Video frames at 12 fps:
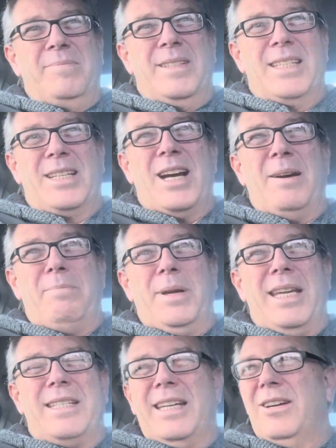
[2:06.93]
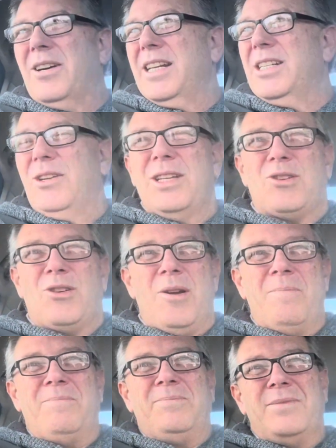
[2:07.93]
this guy Pete, he got into his
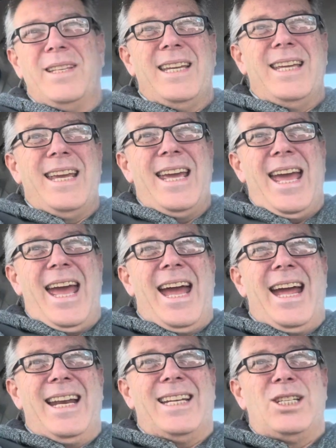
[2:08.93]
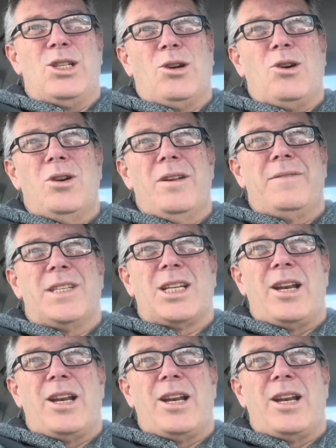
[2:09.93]
room and took all of his